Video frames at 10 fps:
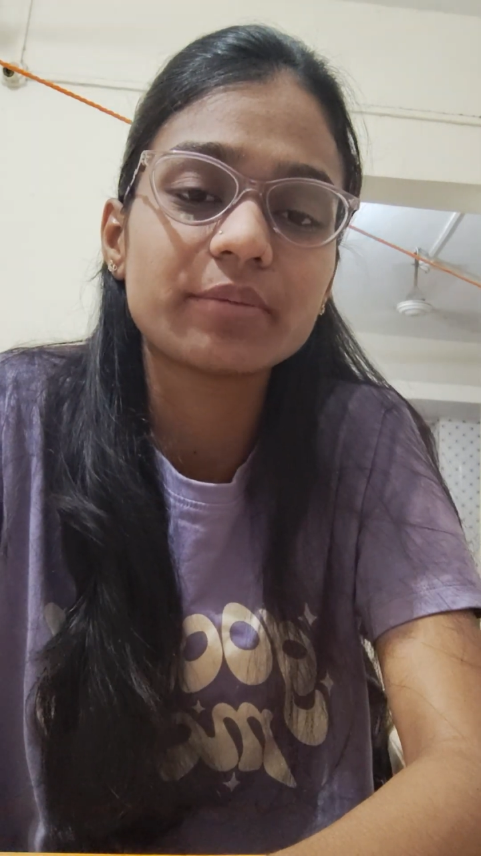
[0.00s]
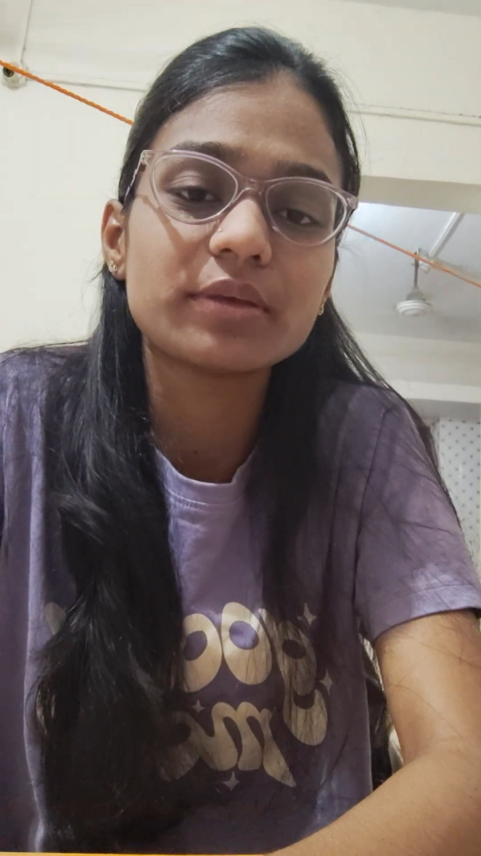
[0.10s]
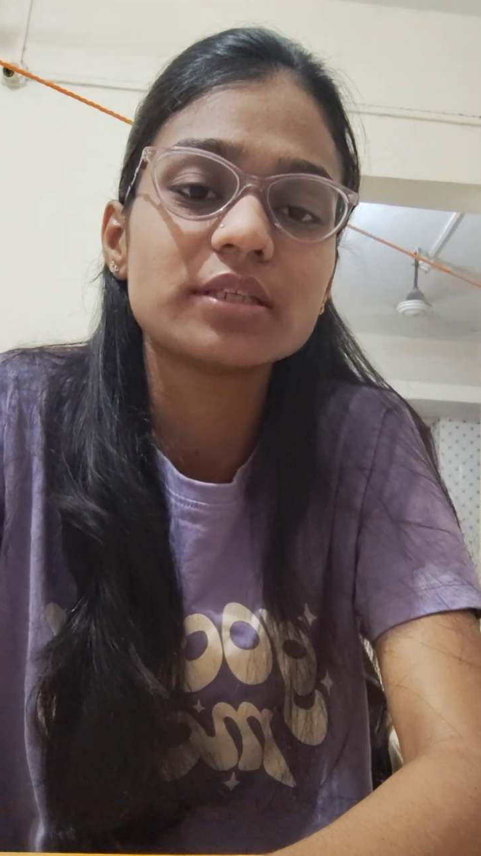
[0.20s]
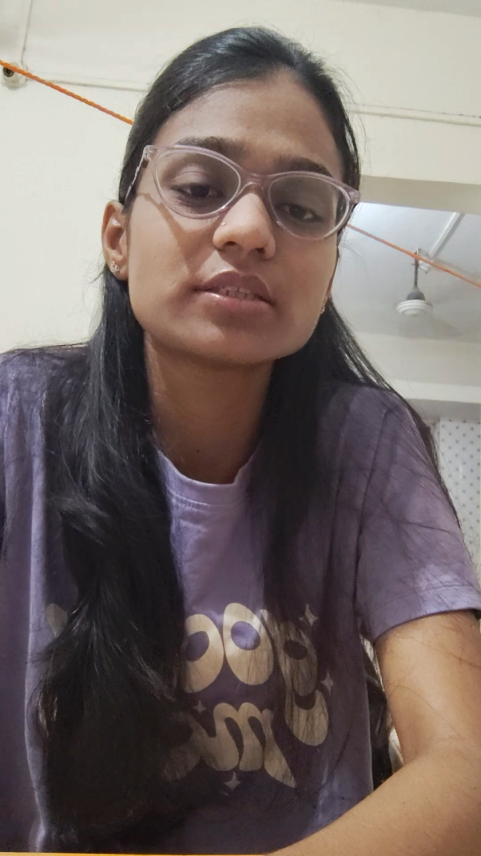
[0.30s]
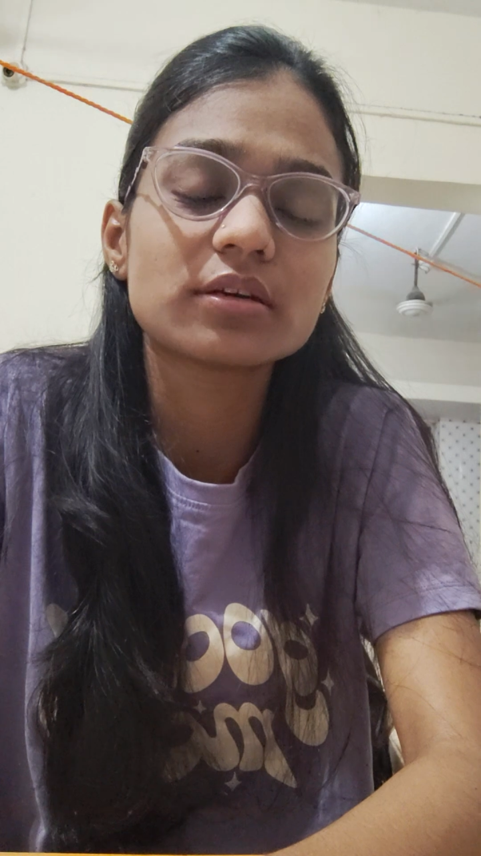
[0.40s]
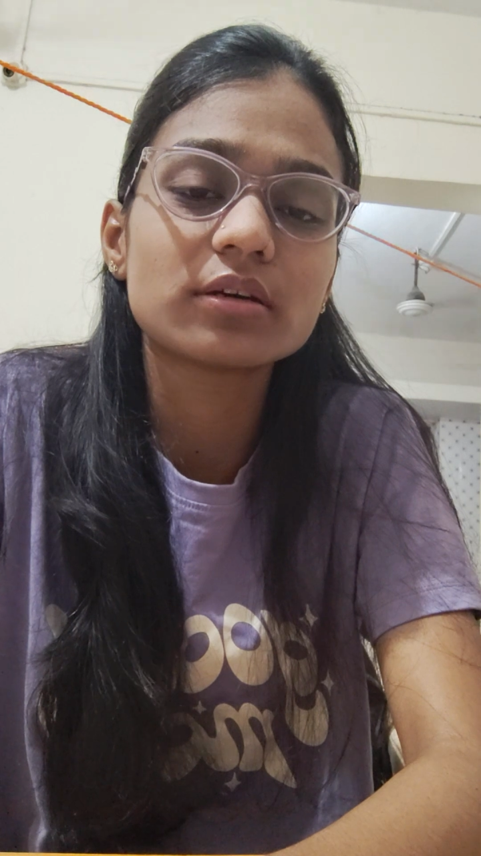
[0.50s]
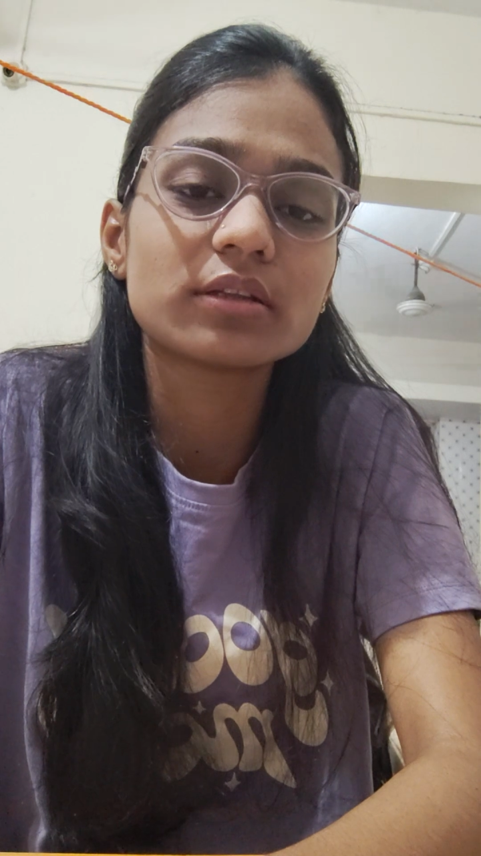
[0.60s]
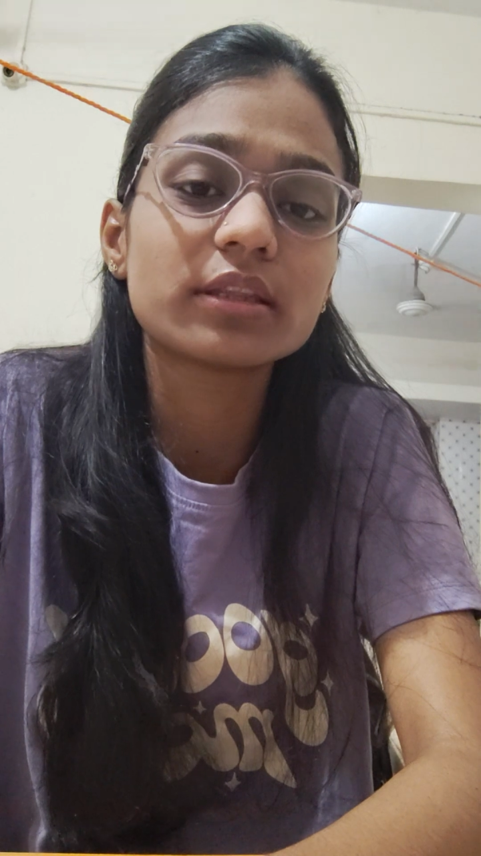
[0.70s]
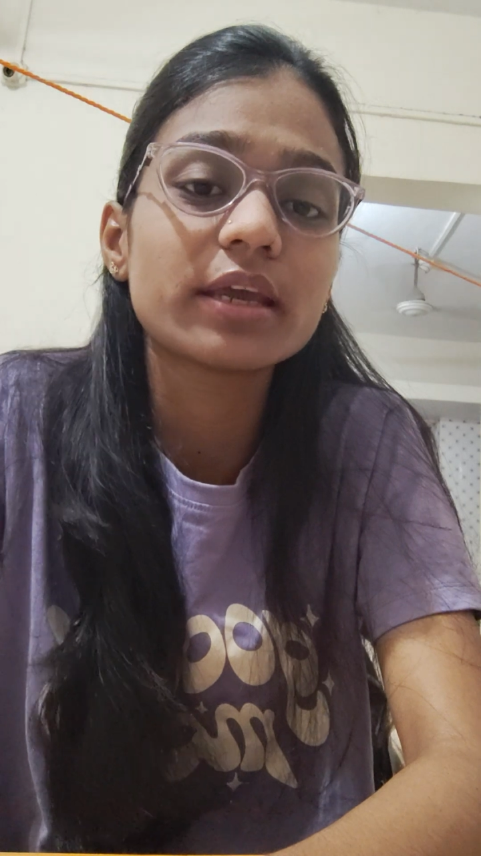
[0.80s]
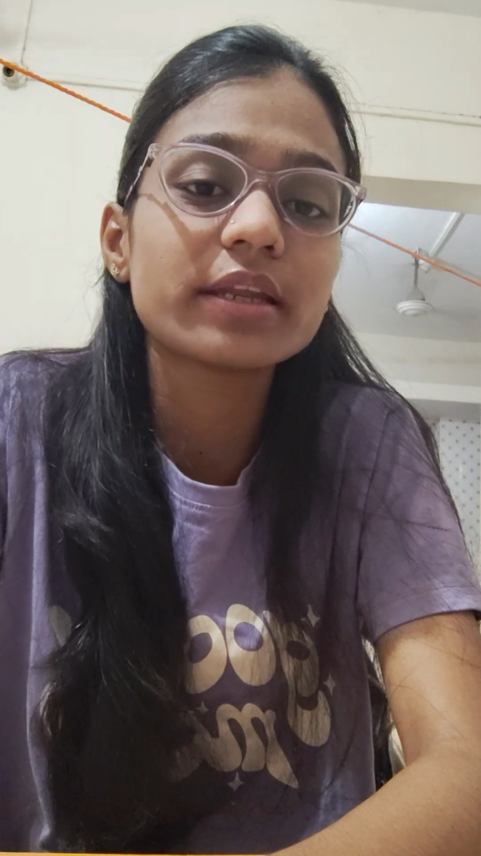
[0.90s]
means
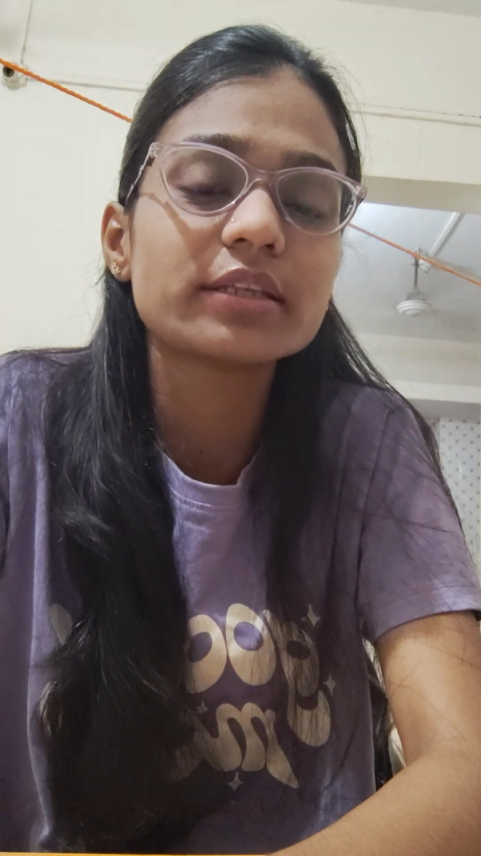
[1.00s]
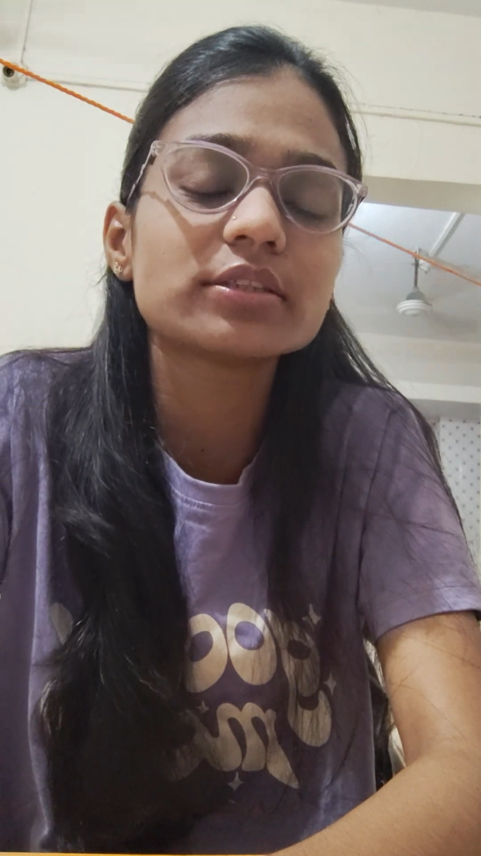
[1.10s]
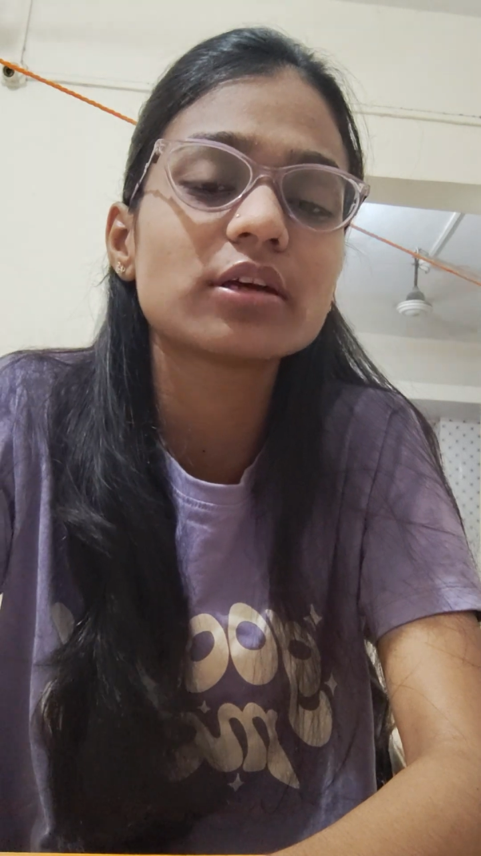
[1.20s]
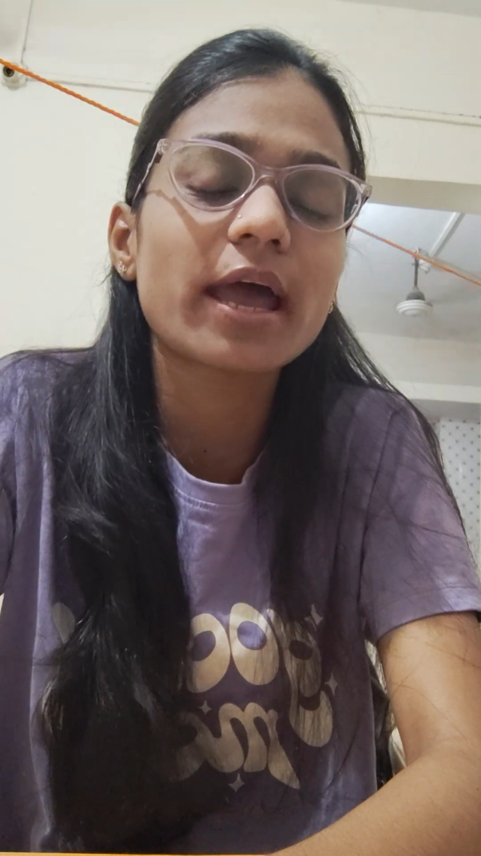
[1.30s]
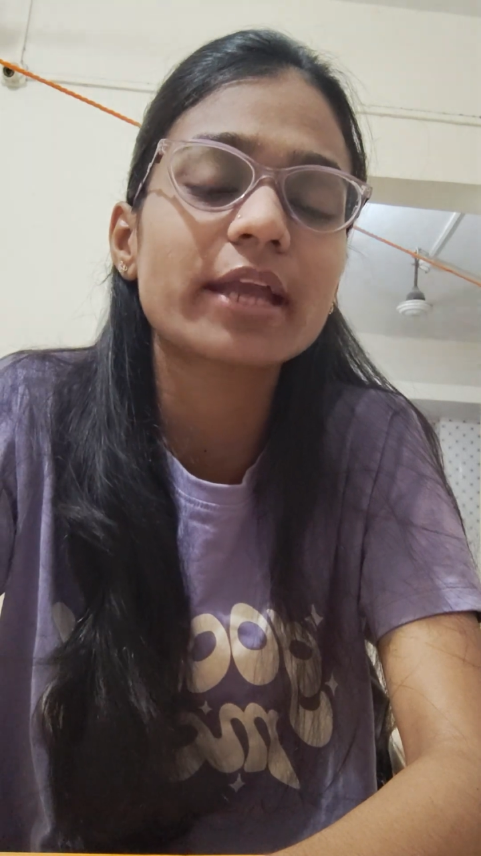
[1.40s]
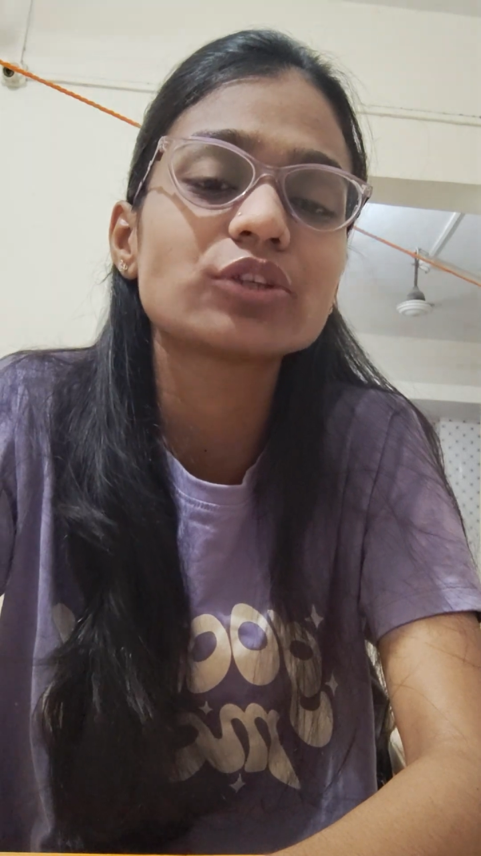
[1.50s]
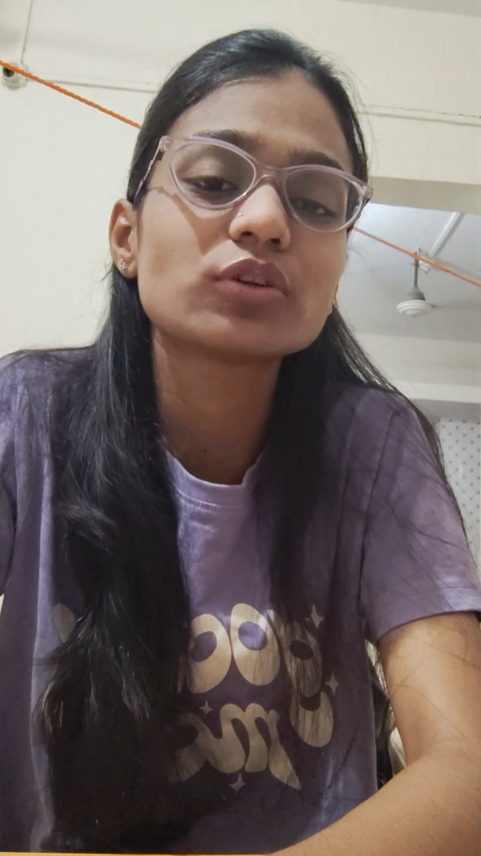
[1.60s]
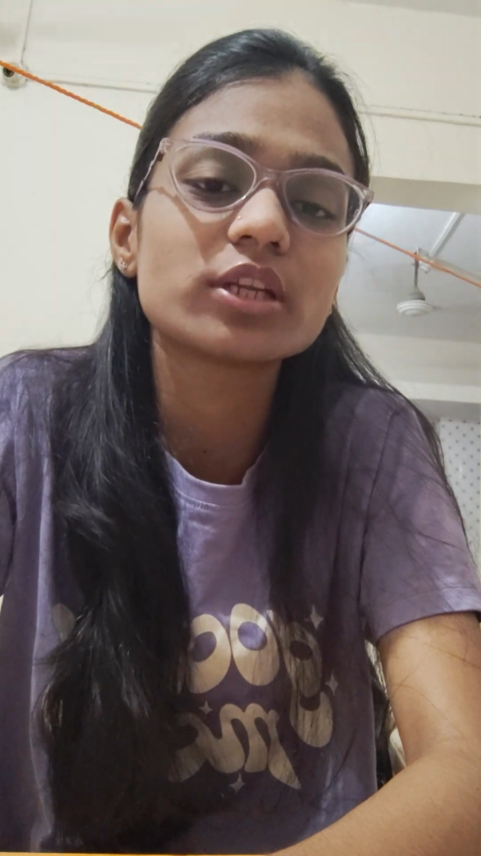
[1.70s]
there is the actual